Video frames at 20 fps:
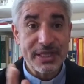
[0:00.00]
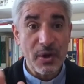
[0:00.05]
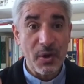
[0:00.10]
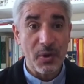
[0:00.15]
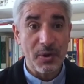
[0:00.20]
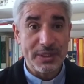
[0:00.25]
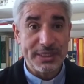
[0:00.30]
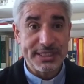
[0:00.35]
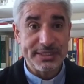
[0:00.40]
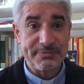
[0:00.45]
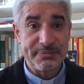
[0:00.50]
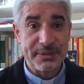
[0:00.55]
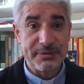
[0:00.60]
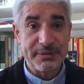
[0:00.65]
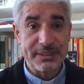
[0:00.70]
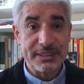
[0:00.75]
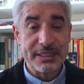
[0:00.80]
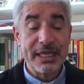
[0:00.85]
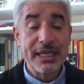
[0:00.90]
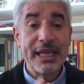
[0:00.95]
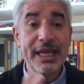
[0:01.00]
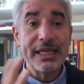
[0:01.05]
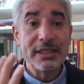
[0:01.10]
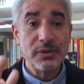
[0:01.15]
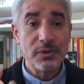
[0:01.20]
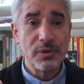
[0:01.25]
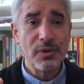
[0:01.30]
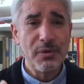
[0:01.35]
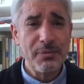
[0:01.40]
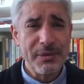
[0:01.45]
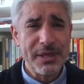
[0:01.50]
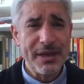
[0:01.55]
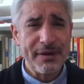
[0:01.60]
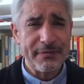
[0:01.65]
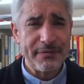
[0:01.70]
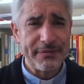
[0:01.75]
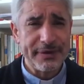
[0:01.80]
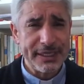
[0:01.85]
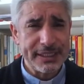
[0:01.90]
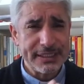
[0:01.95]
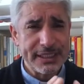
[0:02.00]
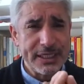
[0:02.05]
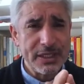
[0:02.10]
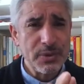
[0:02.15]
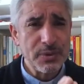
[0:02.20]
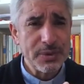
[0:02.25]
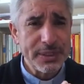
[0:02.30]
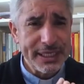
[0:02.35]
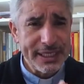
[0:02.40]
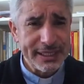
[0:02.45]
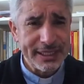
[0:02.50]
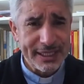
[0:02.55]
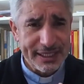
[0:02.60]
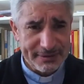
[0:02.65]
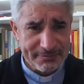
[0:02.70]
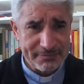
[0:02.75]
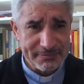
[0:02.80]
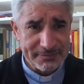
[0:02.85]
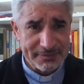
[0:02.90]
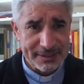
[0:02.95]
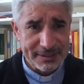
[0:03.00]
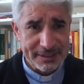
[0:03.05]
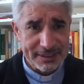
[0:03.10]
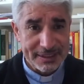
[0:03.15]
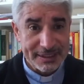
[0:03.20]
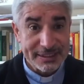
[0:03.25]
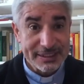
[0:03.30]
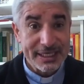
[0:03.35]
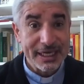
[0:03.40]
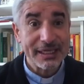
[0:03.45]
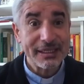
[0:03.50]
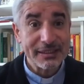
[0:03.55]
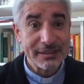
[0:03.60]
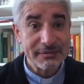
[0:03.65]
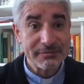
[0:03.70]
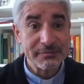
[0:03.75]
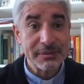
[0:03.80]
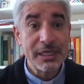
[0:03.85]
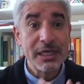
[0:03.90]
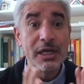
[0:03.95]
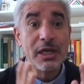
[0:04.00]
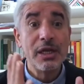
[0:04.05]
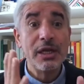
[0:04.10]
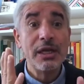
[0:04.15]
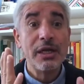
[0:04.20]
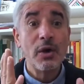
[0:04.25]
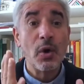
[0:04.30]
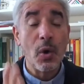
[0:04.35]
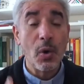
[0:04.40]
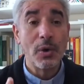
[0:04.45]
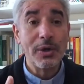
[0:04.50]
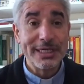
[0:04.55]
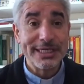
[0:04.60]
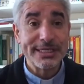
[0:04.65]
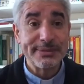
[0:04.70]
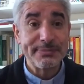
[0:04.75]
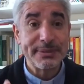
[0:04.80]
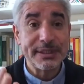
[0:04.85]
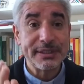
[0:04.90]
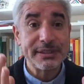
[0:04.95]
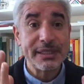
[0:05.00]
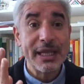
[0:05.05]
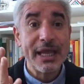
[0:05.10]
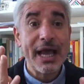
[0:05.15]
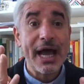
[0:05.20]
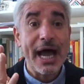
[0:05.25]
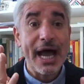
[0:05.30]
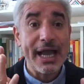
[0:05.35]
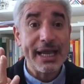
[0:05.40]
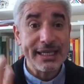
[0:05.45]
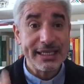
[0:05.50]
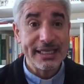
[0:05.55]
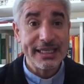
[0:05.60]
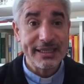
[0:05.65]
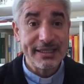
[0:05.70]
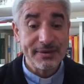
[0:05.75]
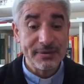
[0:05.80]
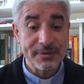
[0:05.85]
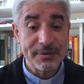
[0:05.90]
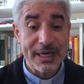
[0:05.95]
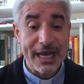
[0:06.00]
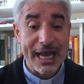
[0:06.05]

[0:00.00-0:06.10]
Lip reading: the Holy Spirit. And do not be afraid if you need him. Tell him, Holy Spirit, I need you,